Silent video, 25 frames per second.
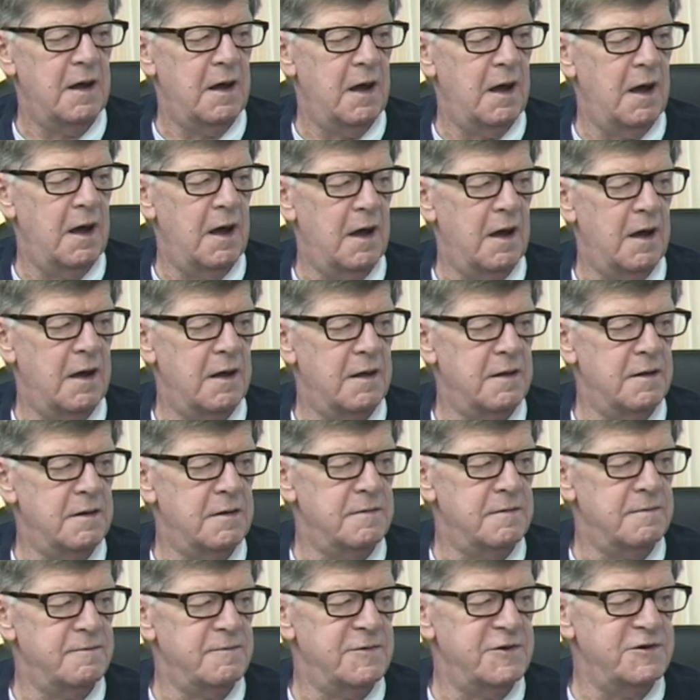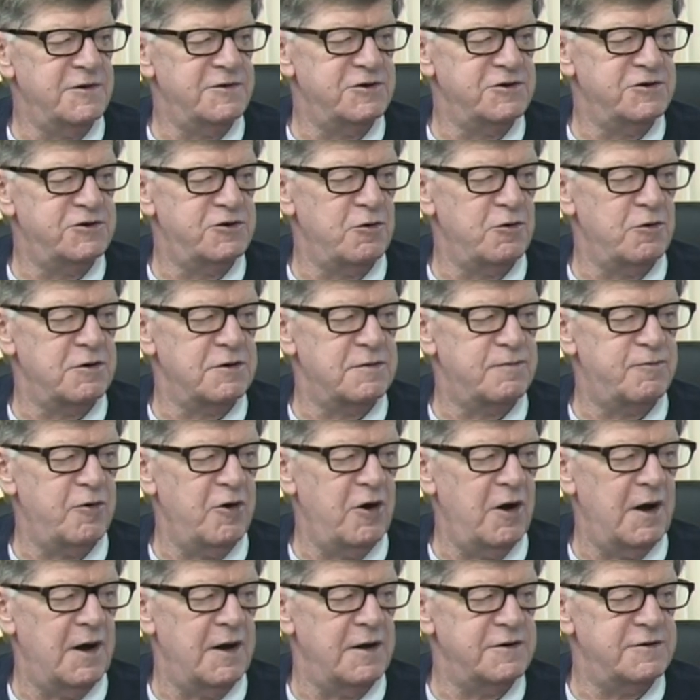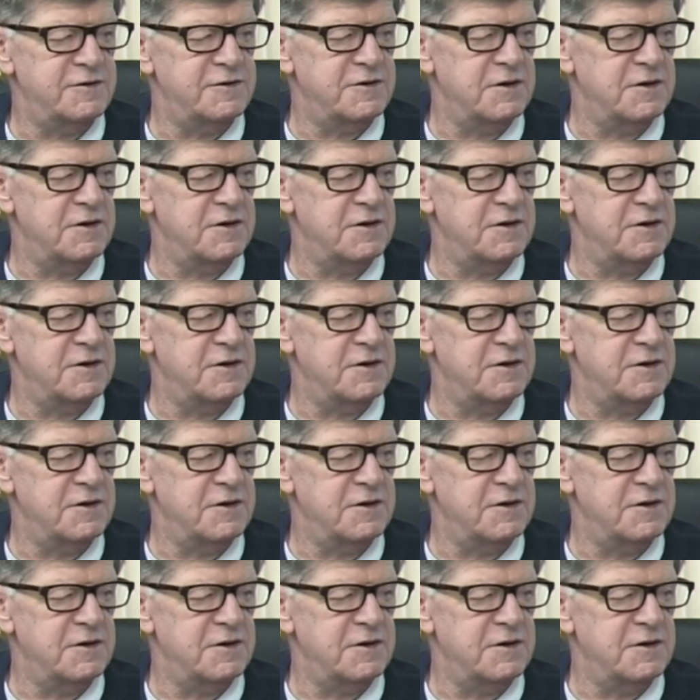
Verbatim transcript: Uh, this is George Price.